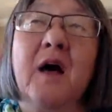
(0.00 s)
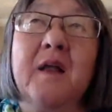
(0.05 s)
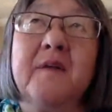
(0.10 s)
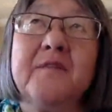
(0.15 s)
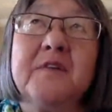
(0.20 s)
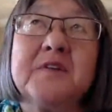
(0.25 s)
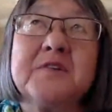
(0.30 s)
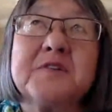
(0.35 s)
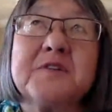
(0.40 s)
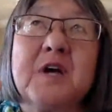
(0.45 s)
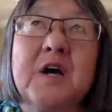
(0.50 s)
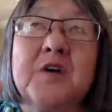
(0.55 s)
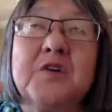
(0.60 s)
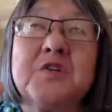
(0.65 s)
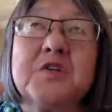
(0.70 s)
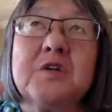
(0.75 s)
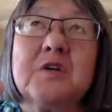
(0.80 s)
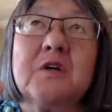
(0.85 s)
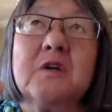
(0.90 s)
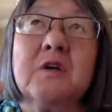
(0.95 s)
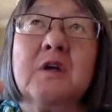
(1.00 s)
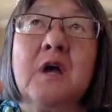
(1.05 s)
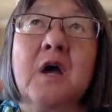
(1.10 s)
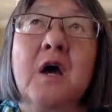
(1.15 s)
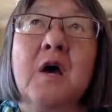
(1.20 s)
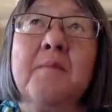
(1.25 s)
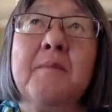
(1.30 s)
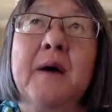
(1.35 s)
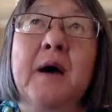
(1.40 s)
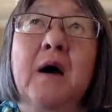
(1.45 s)
of discussion
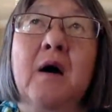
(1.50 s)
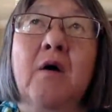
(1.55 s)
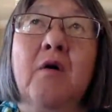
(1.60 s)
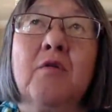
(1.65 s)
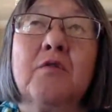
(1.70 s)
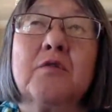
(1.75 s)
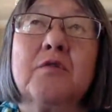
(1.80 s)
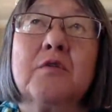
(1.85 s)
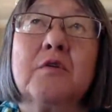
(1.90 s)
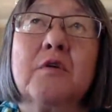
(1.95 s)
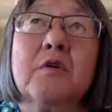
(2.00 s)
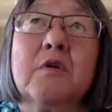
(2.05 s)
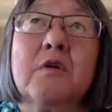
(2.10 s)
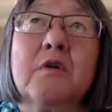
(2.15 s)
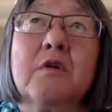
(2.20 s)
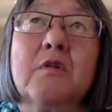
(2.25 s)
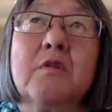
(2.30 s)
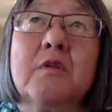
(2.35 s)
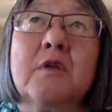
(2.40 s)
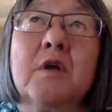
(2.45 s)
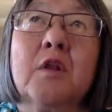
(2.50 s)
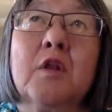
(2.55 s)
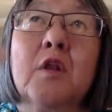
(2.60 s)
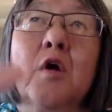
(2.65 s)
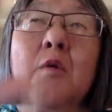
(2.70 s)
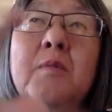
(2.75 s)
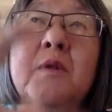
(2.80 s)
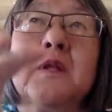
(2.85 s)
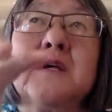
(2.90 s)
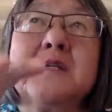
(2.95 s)
about the
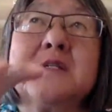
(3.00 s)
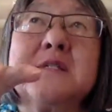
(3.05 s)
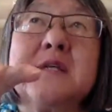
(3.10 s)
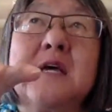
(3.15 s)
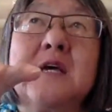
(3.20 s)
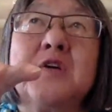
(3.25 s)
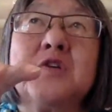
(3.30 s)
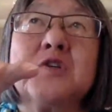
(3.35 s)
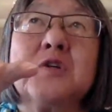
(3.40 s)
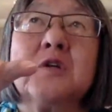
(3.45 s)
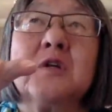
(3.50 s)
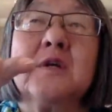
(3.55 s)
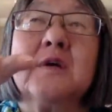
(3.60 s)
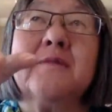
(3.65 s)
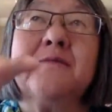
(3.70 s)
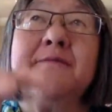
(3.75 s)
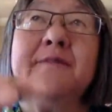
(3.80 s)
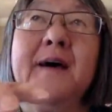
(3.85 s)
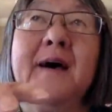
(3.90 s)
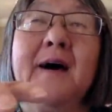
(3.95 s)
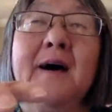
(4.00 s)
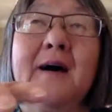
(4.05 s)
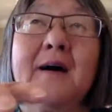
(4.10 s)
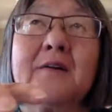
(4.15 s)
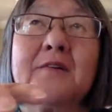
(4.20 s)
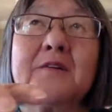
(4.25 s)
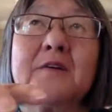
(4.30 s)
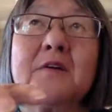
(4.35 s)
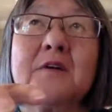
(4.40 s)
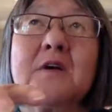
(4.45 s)
globalization
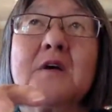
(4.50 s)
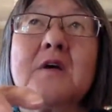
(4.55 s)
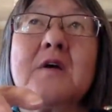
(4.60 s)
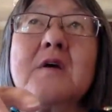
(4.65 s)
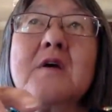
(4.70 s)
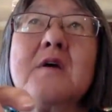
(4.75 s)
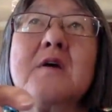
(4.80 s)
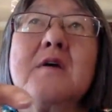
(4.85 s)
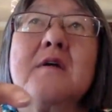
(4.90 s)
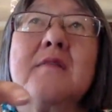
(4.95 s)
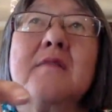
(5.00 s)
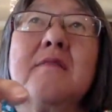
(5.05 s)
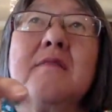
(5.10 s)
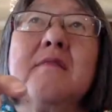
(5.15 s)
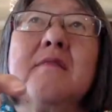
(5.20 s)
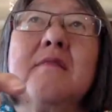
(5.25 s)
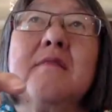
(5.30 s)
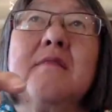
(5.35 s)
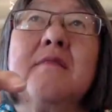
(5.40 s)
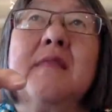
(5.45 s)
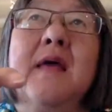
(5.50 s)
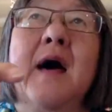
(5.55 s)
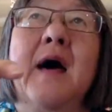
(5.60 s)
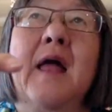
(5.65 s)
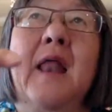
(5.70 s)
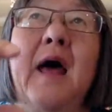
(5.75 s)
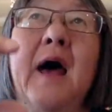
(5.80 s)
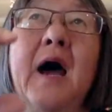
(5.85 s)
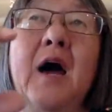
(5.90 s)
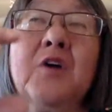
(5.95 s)
effect that
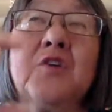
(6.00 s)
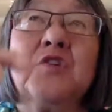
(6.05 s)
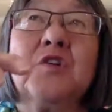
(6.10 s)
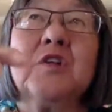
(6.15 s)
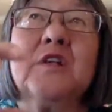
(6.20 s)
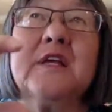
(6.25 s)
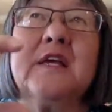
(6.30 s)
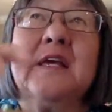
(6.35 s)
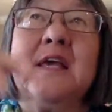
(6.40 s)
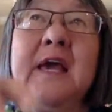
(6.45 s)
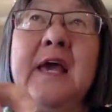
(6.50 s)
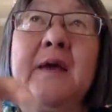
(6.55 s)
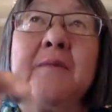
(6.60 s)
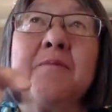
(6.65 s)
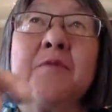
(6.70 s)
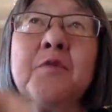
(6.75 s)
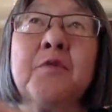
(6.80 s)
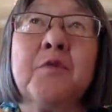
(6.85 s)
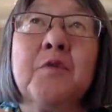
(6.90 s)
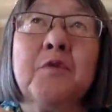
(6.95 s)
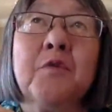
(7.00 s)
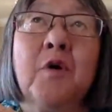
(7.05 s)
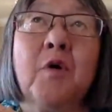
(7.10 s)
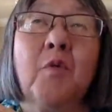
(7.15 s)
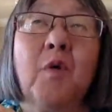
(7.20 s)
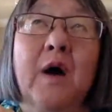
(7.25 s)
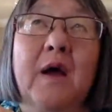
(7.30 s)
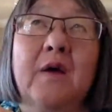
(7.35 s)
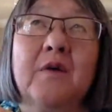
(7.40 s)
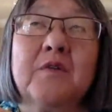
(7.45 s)
actually came through
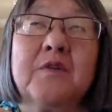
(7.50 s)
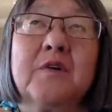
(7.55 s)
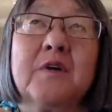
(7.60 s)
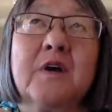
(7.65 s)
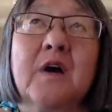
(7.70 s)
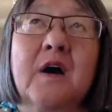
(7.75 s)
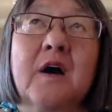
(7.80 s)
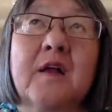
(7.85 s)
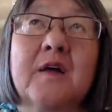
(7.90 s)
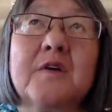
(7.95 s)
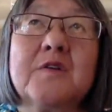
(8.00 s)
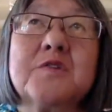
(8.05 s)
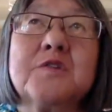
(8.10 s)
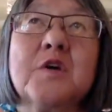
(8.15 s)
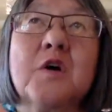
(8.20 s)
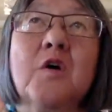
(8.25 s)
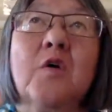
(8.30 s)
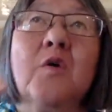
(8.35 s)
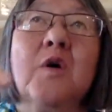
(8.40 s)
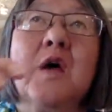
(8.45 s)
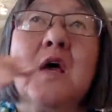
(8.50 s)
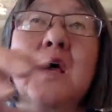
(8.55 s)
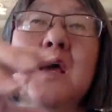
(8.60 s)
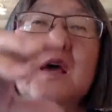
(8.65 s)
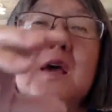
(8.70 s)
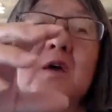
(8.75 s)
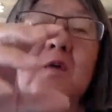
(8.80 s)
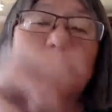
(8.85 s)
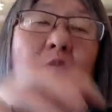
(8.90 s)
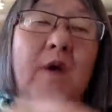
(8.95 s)
Hawaii Otakata. So
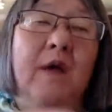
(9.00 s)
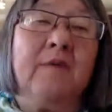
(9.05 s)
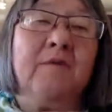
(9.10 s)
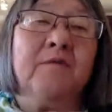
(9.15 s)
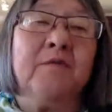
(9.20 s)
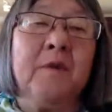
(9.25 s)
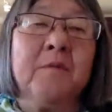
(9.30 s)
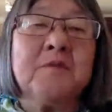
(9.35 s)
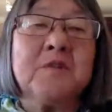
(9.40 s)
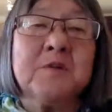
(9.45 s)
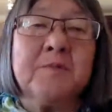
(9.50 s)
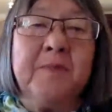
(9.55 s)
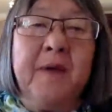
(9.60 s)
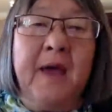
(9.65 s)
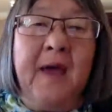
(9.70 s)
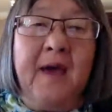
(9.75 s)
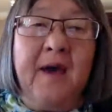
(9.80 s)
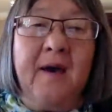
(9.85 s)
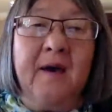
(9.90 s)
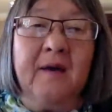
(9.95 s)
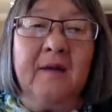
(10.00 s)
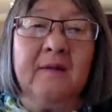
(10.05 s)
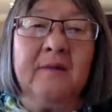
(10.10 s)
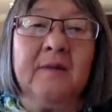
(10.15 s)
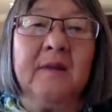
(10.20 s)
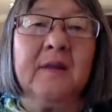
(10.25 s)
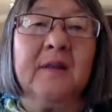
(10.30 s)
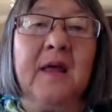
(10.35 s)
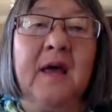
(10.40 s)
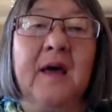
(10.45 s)
it went from
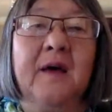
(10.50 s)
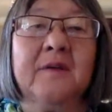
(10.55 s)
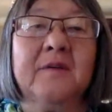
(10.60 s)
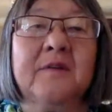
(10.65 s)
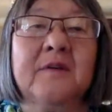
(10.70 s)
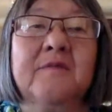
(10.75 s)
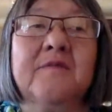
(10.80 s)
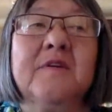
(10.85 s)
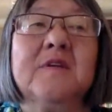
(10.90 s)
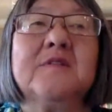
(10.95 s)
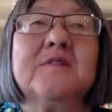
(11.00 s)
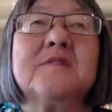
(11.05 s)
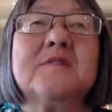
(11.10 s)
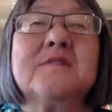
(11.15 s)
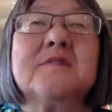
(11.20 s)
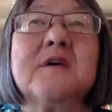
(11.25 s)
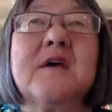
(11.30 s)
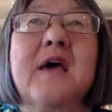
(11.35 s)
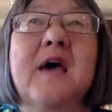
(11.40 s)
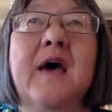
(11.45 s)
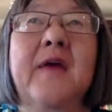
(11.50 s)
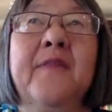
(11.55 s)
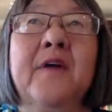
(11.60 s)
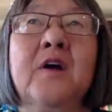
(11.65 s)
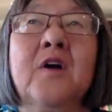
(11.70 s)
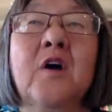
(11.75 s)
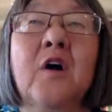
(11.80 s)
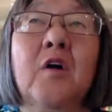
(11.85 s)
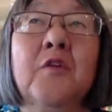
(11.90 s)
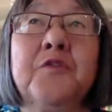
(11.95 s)
Japan, the land of its, and
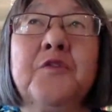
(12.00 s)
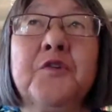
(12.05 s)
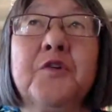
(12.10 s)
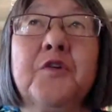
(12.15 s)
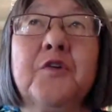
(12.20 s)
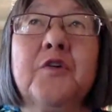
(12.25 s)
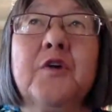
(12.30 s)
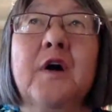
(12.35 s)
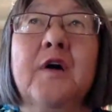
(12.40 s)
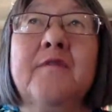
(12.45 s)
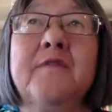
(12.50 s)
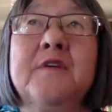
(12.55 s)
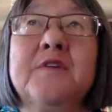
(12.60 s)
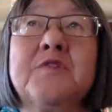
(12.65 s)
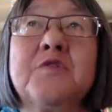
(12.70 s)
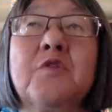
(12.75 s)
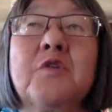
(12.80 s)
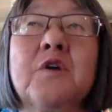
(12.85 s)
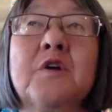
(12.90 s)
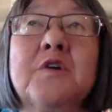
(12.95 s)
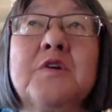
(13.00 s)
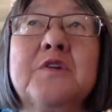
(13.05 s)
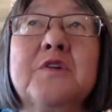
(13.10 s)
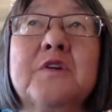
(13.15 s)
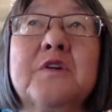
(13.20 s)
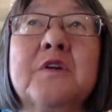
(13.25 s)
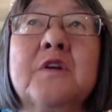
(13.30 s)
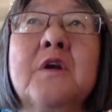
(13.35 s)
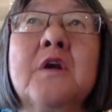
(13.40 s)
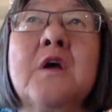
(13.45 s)
the culture of its
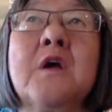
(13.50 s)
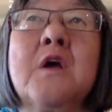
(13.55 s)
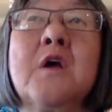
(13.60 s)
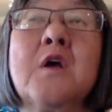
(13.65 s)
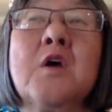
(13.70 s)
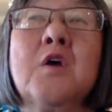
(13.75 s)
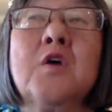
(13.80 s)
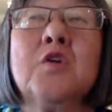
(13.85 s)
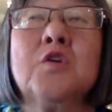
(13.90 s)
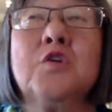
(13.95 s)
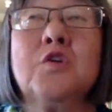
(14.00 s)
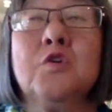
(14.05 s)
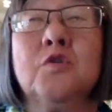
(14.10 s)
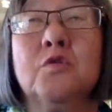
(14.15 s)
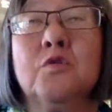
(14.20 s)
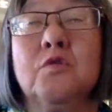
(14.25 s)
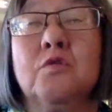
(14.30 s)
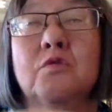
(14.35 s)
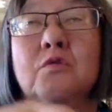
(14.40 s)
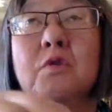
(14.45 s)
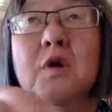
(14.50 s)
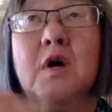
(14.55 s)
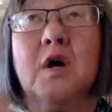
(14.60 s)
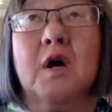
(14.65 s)
origin, to